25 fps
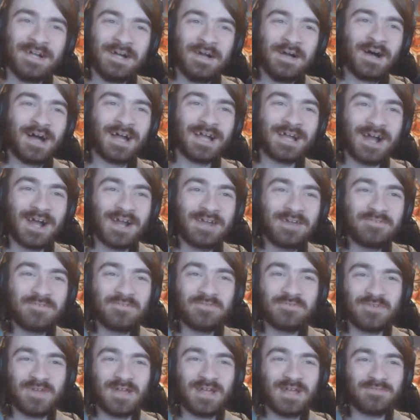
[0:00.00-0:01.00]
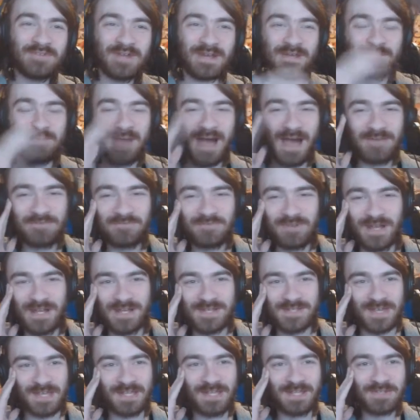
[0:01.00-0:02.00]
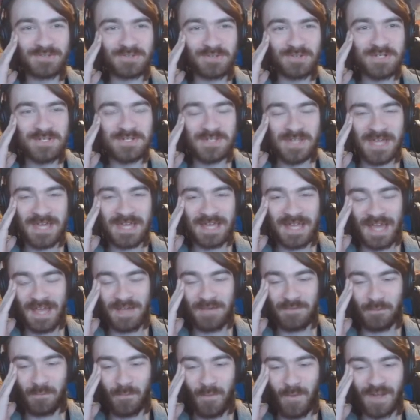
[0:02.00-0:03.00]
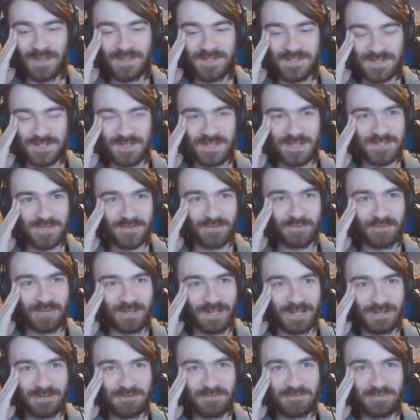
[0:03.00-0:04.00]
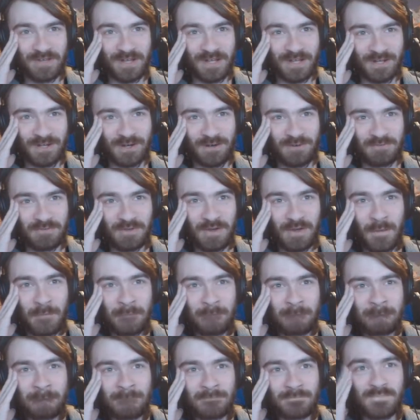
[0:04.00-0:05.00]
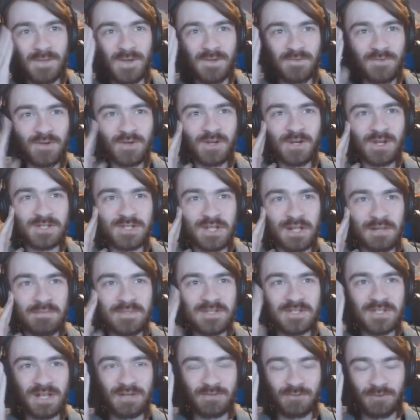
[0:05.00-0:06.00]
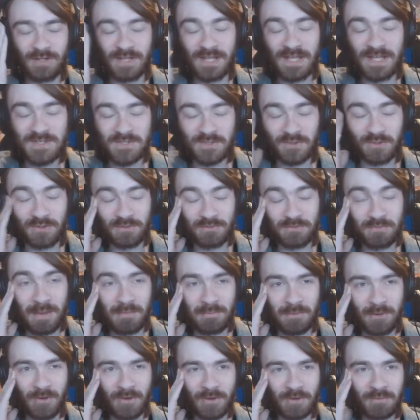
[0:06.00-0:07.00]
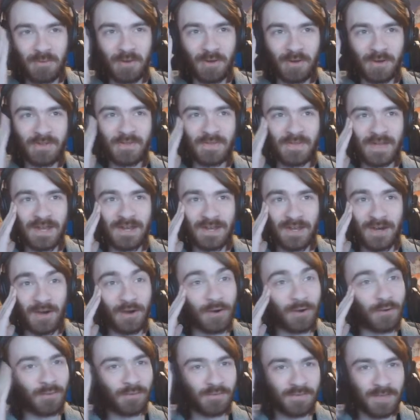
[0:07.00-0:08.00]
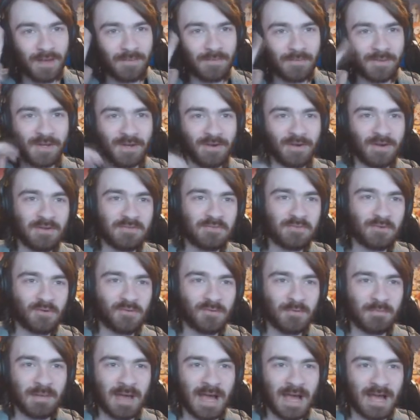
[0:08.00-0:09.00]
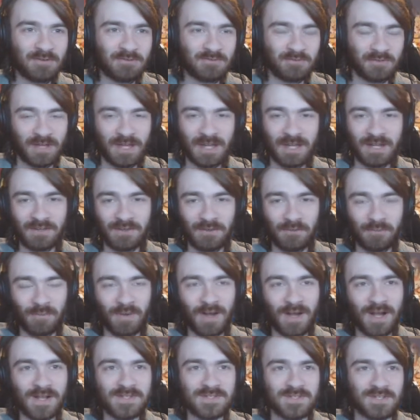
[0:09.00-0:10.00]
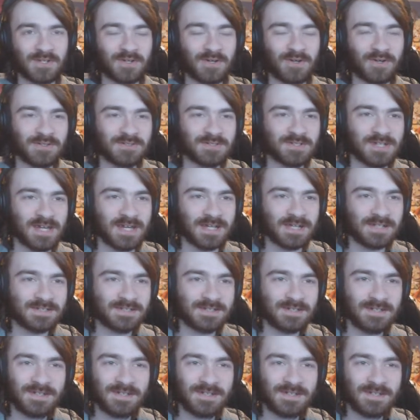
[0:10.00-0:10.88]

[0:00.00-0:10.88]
I can't even think of any bad things. I literally say cake once, and that's all I can think of. If you're gonna tell me to, like, release all of my Pokemon, then no. There we go, I thought of a bad thing that works in context.